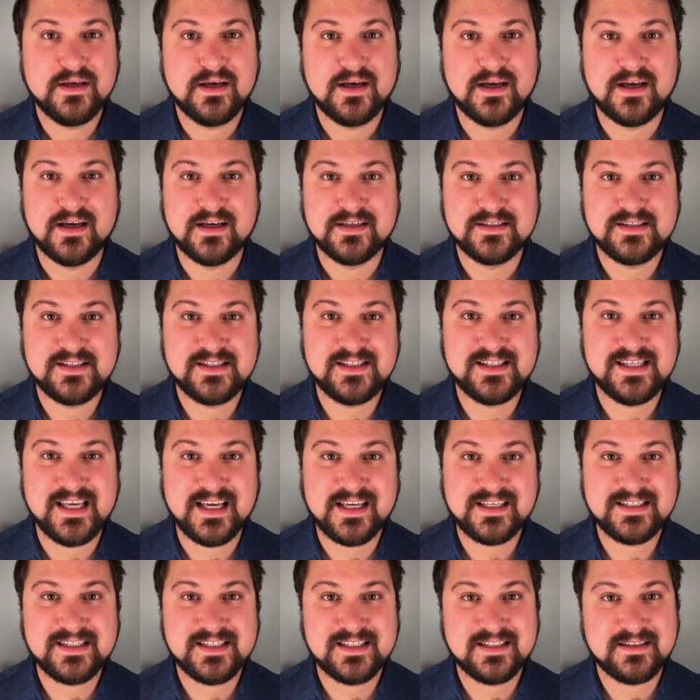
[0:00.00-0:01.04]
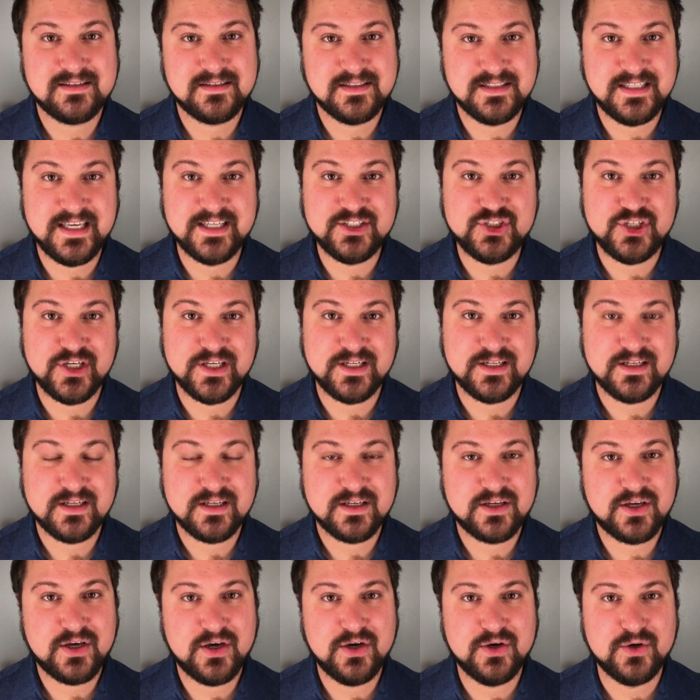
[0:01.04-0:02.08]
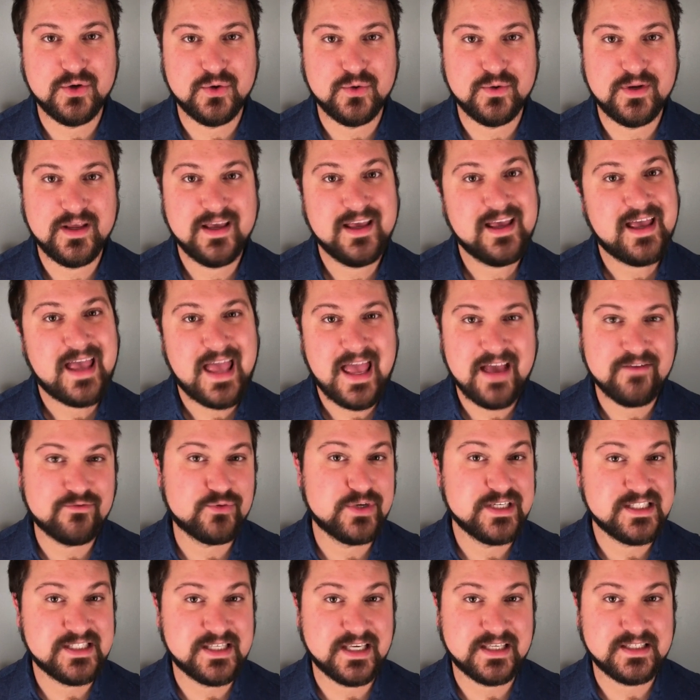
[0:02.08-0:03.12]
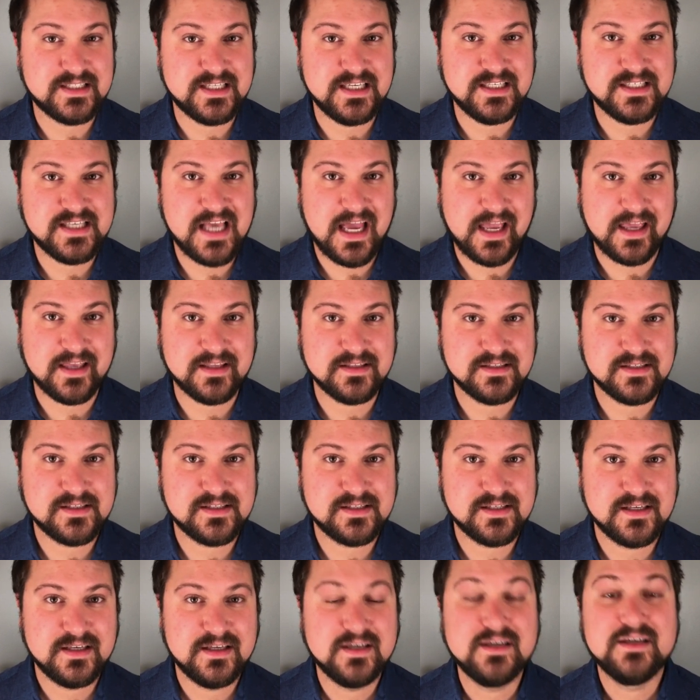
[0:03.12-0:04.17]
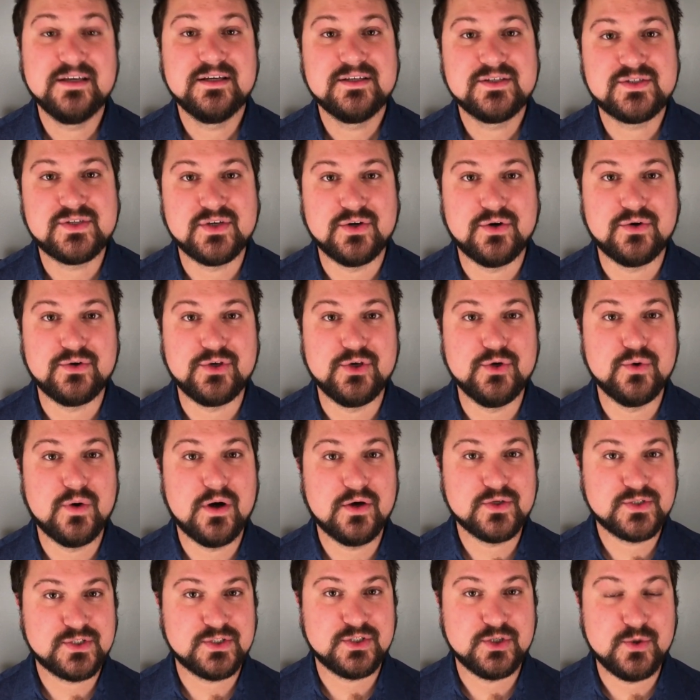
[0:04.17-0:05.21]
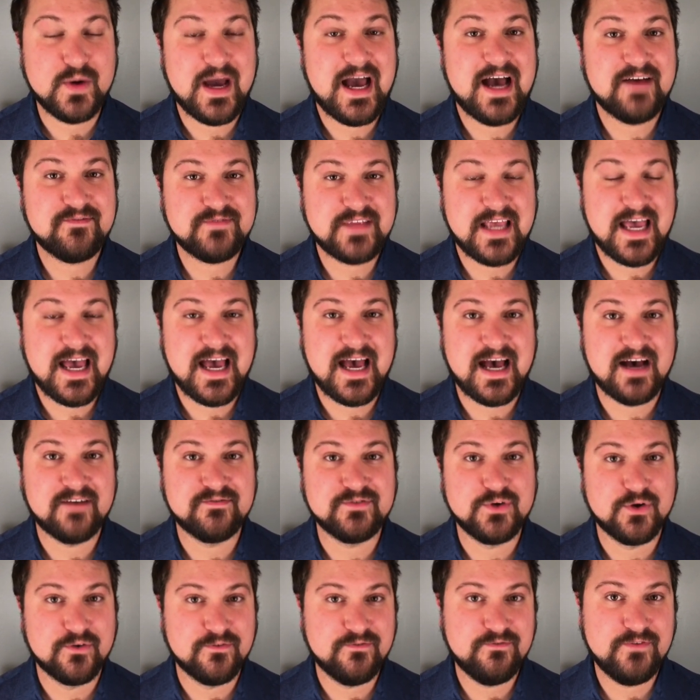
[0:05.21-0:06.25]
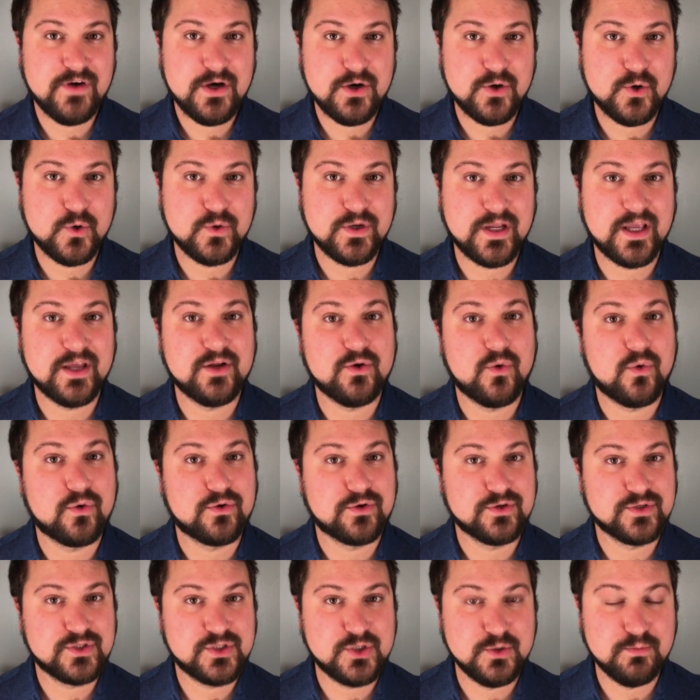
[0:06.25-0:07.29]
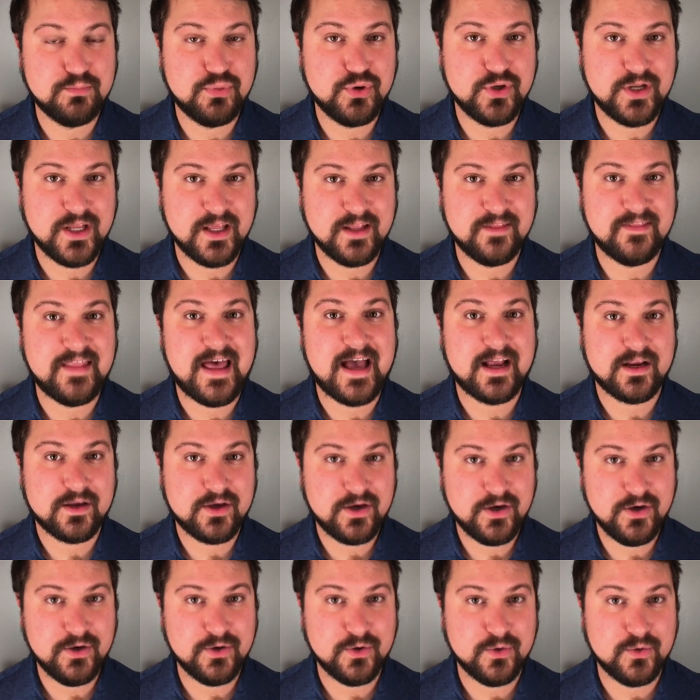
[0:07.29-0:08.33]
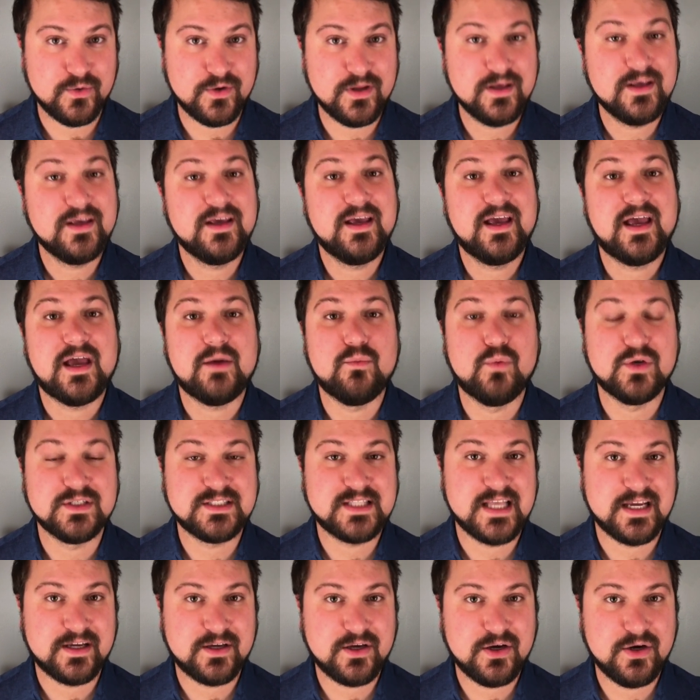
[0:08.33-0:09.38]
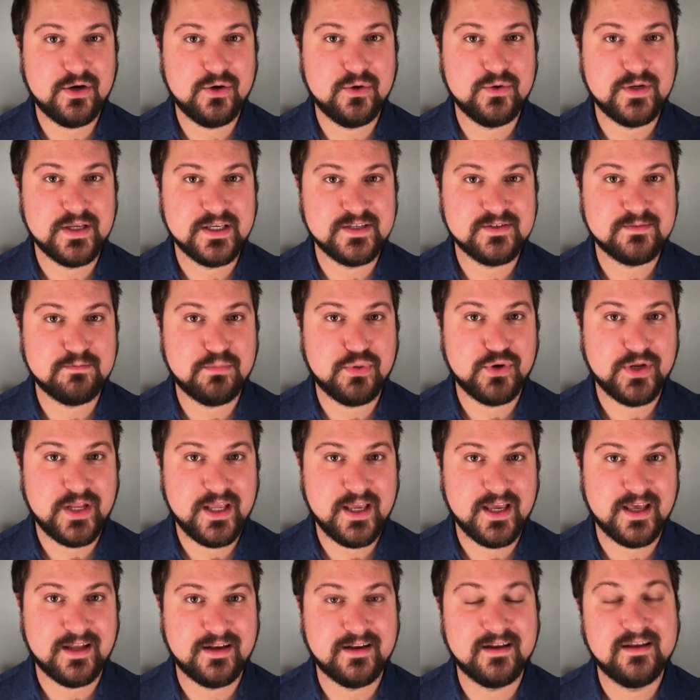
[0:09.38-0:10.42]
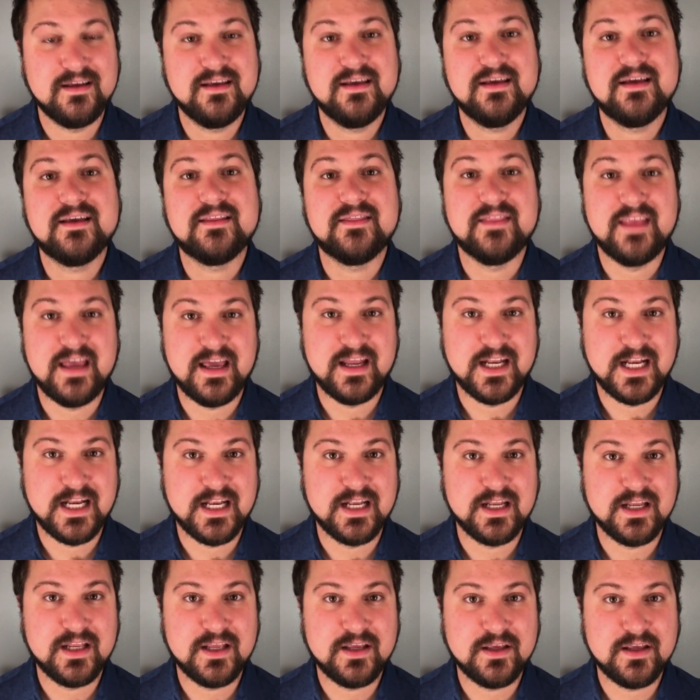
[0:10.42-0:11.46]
6-digit code every 60 seconds. So you have to have your phone in order to put in that code. And once that code is put in, then